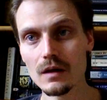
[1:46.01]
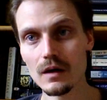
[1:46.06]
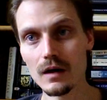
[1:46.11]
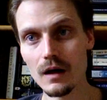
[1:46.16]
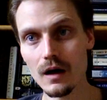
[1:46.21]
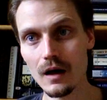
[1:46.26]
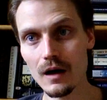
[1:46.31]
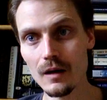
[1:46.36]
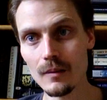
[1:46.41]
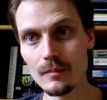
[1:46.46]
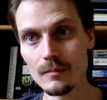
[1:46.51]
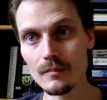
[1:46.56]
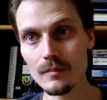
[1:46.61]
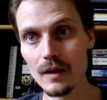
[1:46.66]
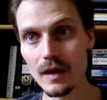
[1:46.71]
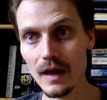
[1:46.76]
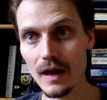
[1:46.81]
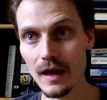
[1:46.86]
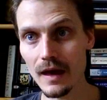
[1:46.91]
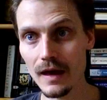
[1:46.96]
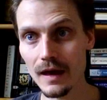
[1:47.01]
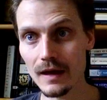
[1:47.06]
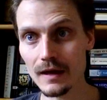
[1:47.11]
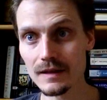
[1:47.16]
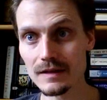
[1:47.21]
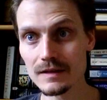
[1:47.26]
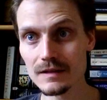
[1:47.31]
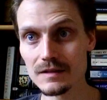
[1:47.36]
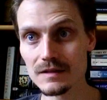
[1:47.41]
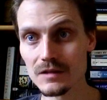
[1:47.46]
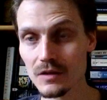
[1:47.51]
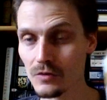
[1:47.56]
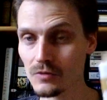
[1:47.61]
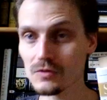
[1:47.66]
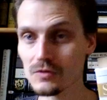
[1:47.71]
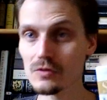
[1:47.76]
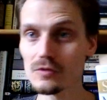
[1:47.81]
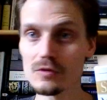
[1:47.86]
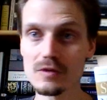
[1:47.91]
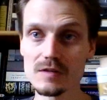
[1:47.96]
And no
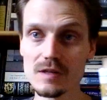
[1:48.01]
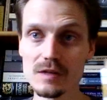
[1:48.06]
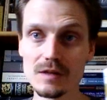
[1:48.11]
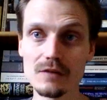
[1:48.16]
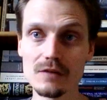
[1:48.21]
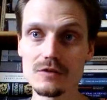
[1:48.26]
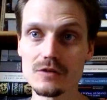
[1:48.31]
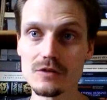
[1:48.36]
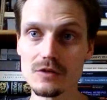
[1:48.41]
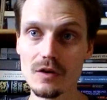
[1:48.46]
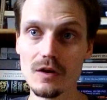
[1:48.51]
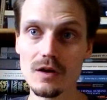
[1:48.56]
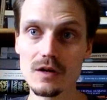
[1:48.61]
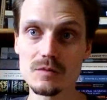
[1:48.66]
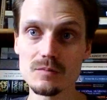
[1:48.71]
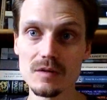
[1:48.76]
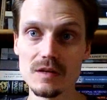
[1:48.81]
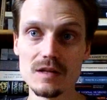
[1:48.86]
sooner is he left in charge,